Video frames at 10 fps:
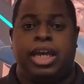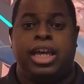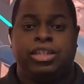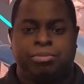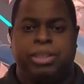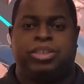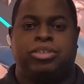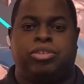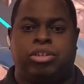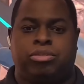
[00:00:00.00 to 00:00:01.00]
Each mission
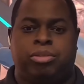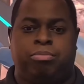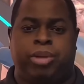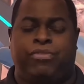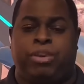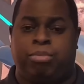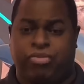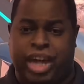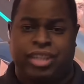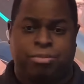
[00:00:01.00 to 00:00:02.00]
starts with a briefing
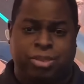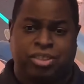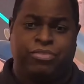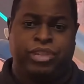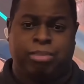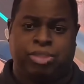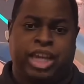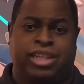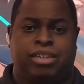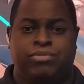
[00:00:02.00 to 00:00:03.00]
providing specific
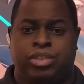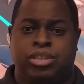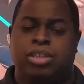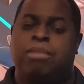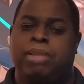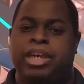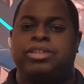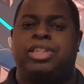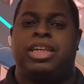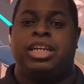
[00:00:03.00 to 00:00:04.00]
objectives.
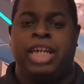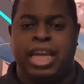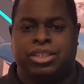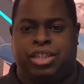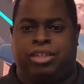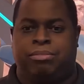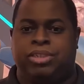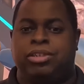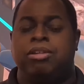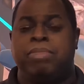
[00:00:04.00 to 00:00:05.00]
Players then engage the
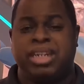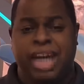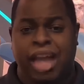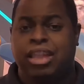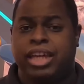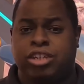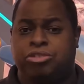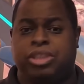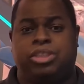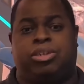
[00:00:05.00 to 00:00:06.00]
enemies, but not like a
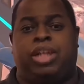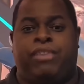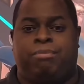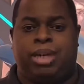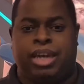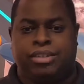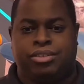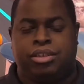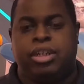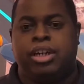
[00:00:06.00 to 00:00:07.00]
traditional
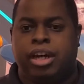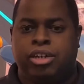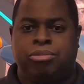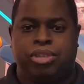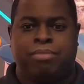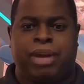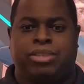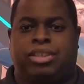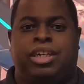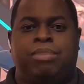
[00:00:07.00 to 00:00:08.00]
FPS. Using a
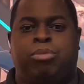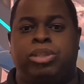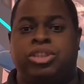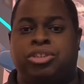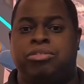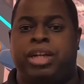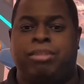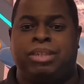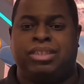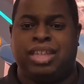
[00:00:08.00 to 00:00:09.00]
mouse and keyboard to shoot
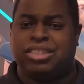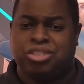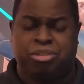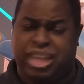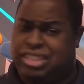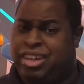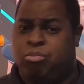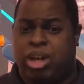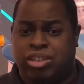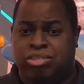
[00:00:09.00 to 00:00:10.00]
enemies doesn't translate
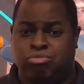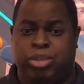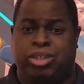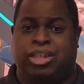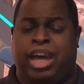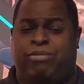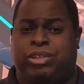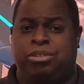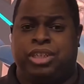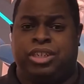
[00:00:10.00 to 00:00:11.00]
well to real-life
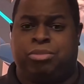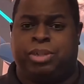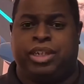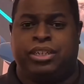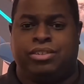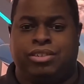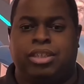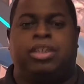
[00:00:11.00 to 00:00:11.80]
shooting experience.